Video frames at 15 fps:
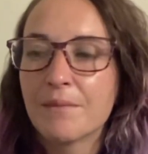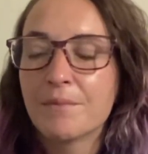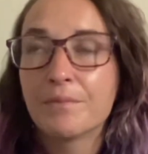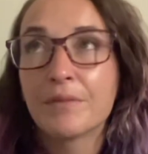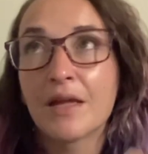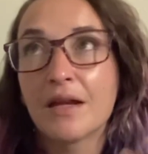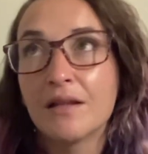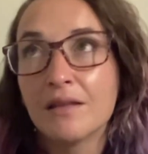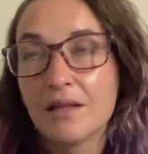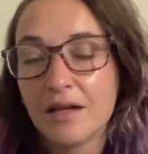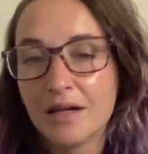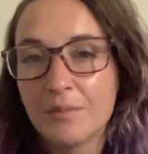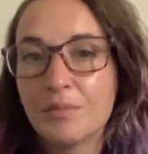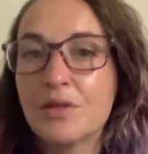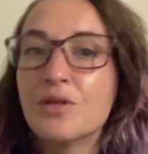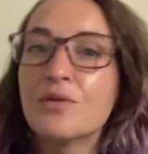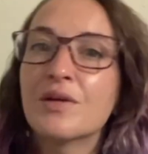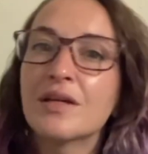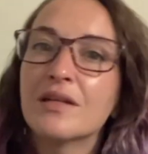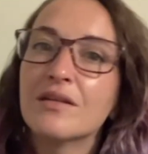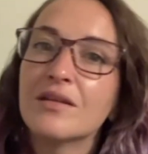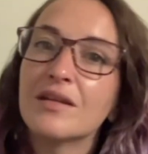not a lot, but you
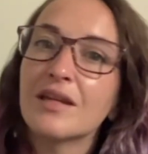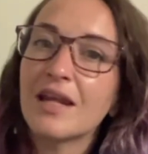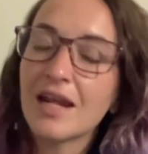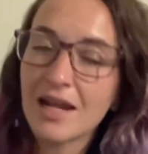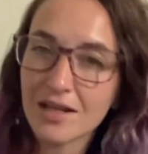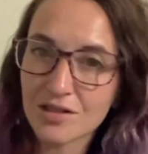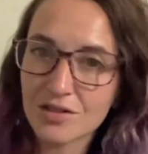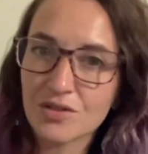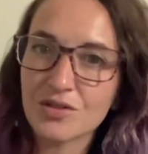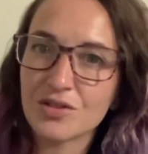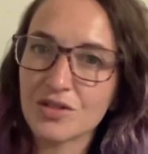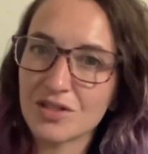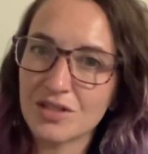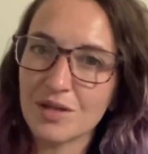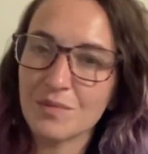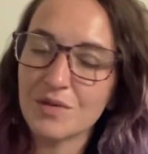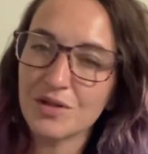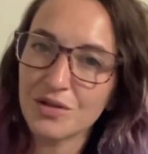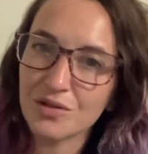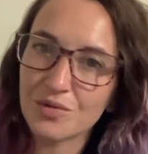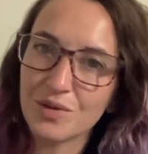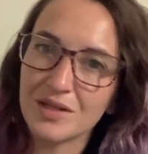get answers to some of
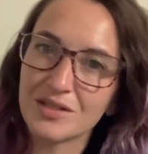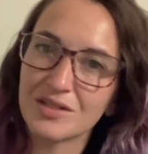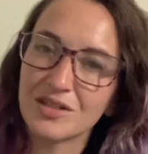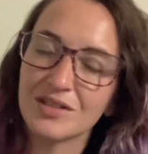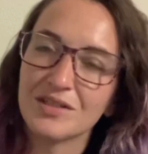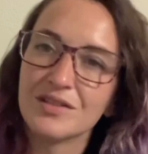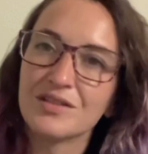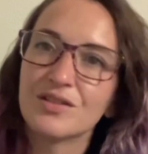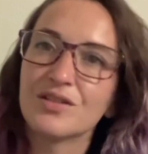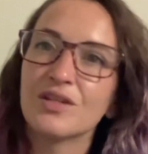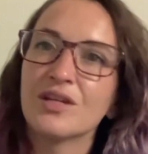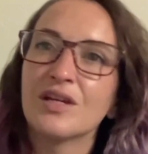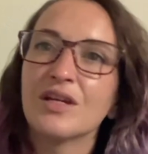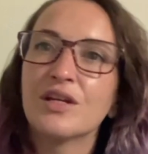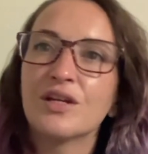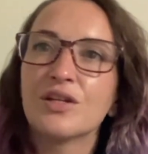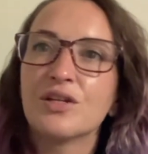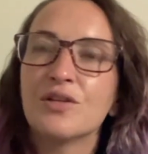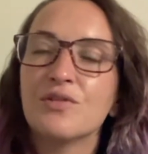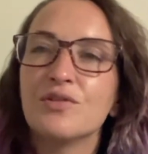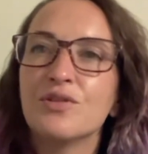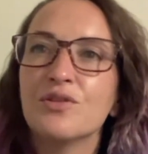your questions.
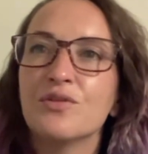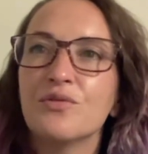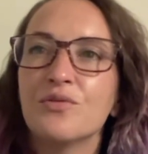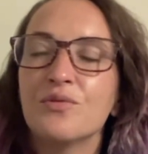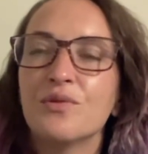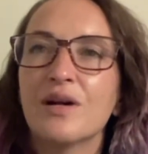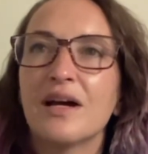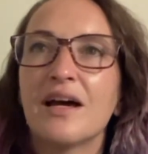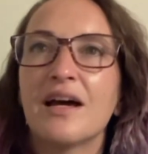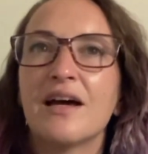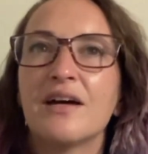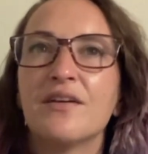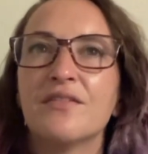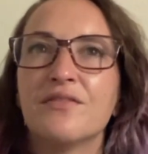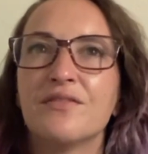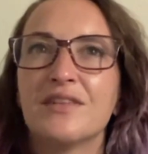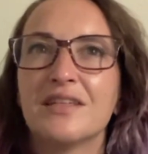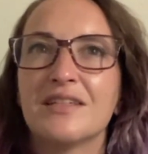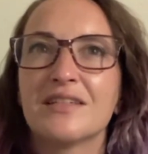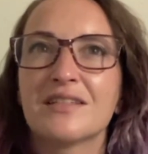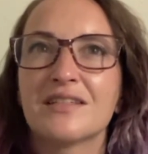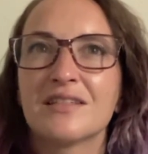You do have
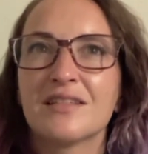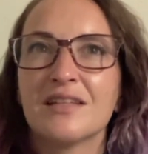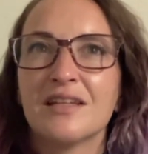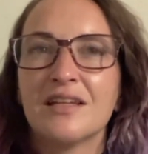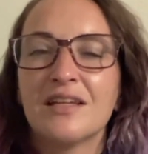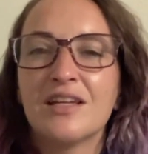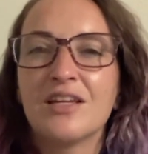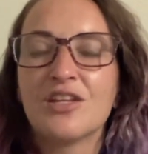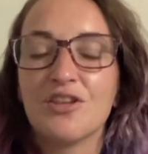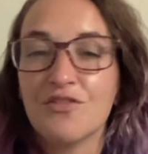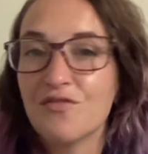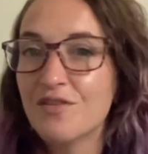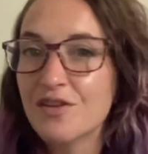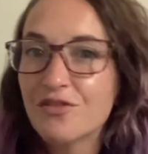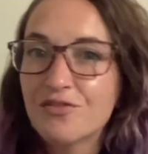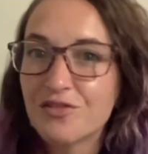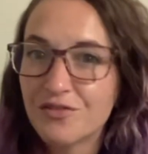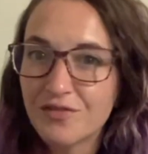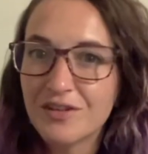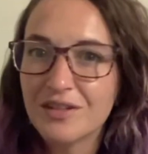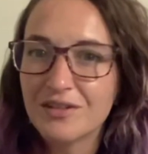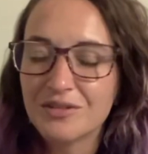this, you feel
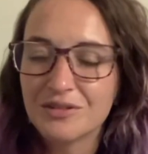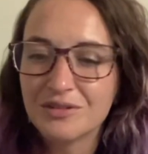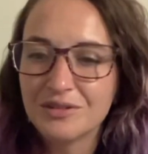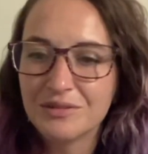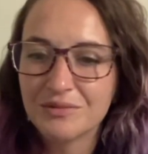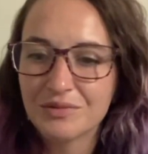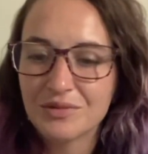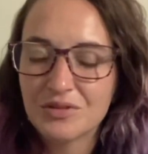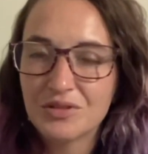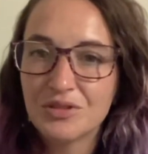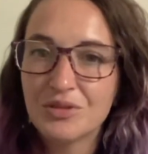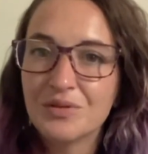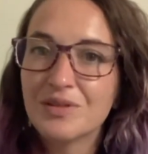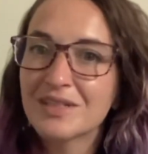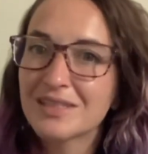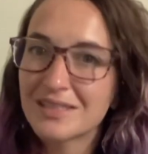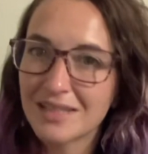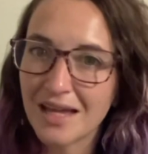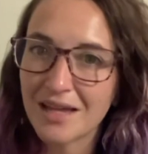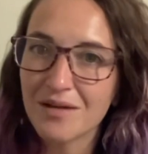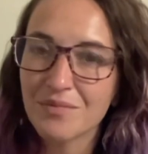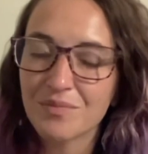fulfilled to an
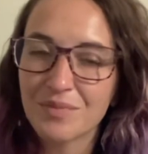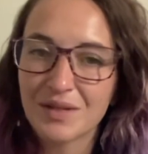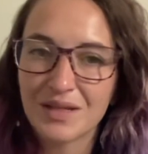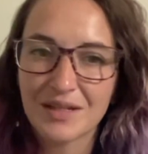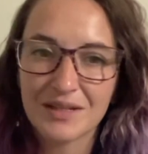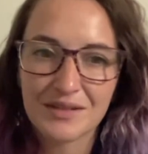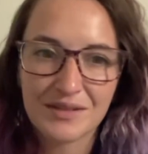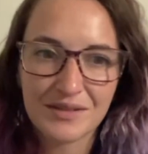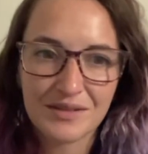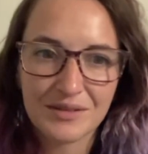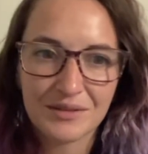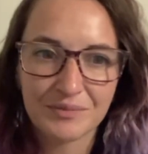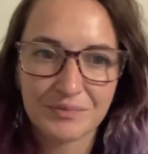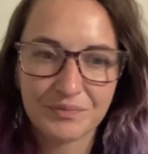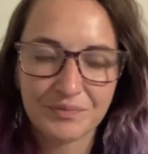extent because